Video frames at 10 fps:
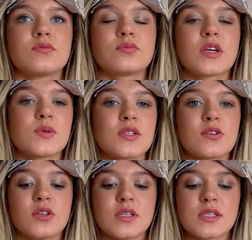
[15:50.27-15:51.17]
I swear to
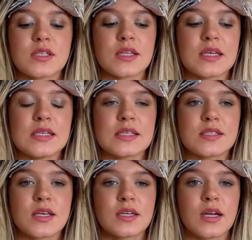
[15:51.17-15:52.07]
God, this is like the easiest
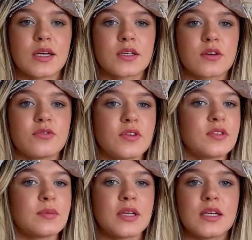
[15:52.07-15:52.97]
thing, like 50
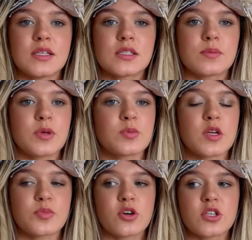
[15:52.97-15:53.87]
minutes, bish bash
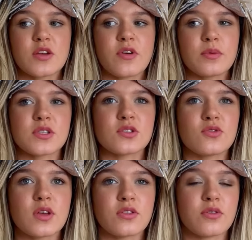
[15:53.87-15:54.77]
bosh. If I wasn't
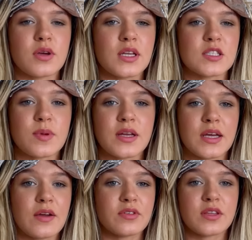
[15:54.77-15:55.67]
talking through it and explaining
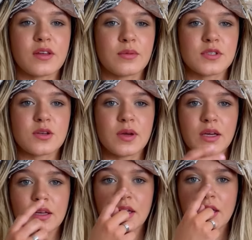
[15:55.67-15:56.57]
everything that I was
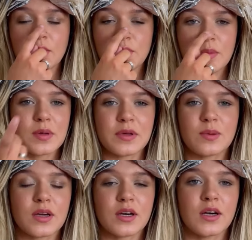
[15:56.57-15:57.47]
doing, it would probably be
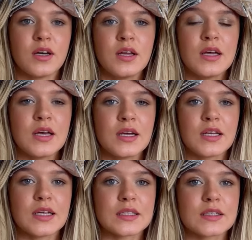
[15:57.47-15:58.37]
quicker.
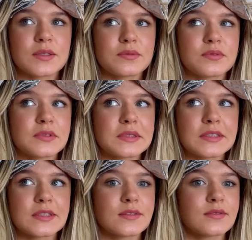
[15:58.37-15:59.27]
Like,
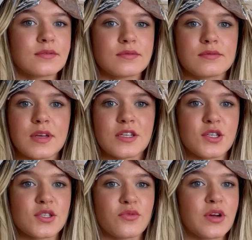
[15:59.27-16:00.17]
it's
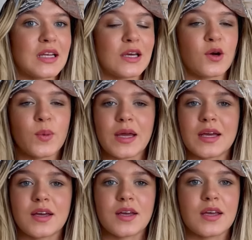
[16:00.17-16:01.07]
just a really
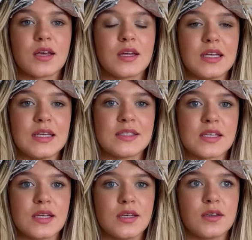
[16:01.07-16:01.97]
quick and
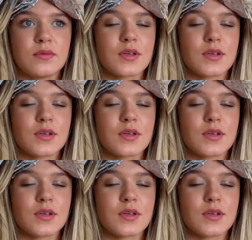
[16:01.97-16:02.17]
easy